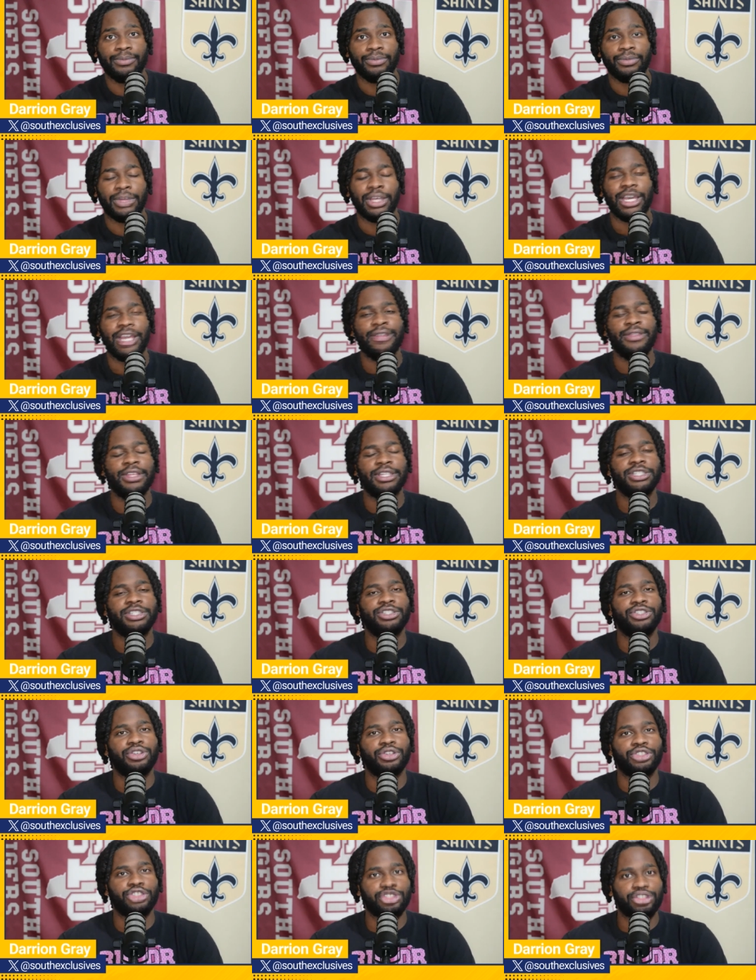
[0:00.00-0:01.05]
and this
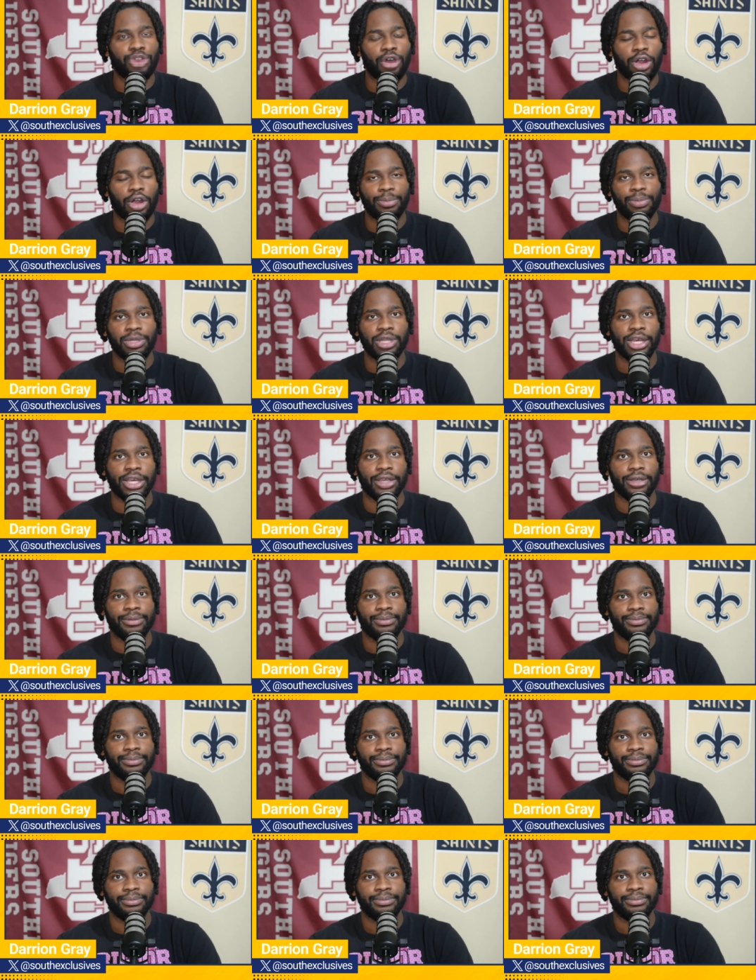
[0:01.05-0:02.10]
is your star player.
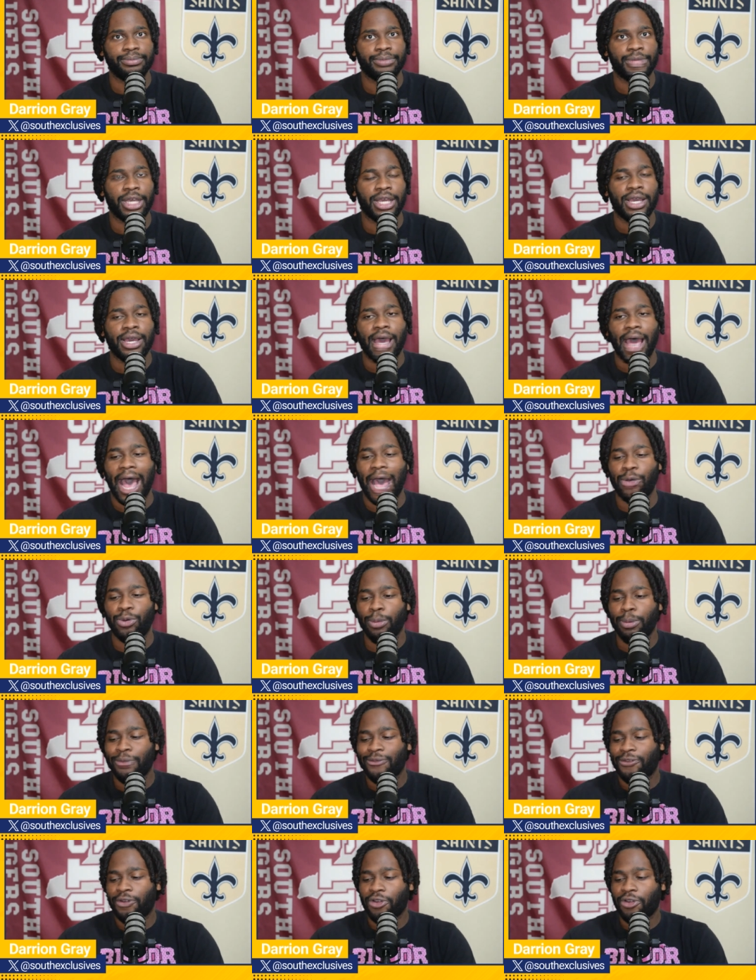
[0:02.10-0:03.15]
I would
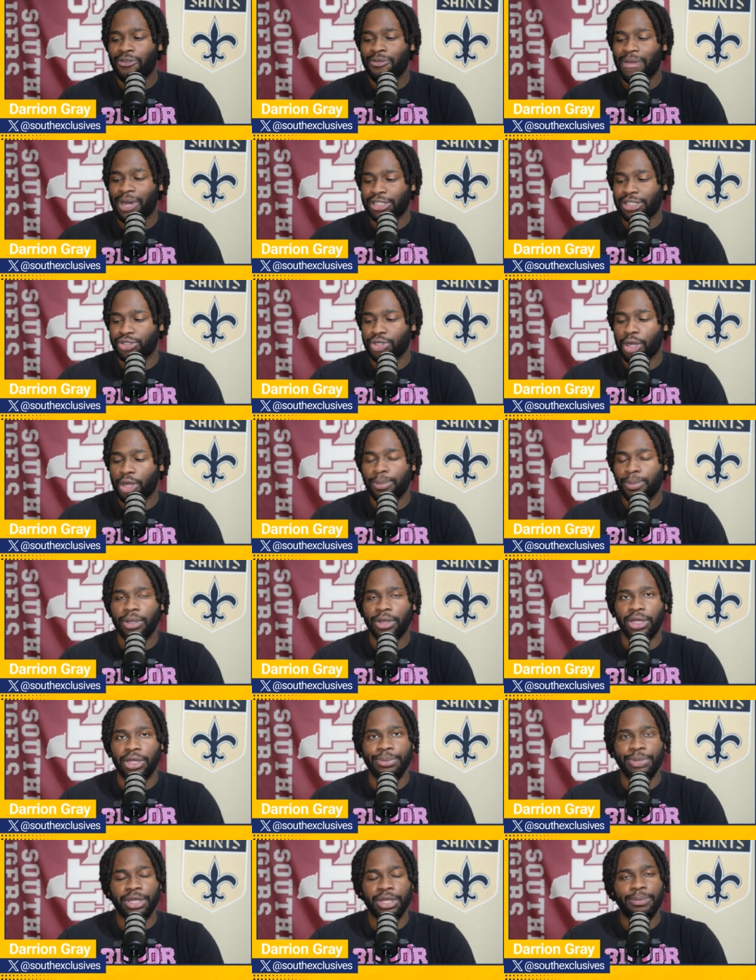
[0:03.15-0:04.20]
prefer for my star player to be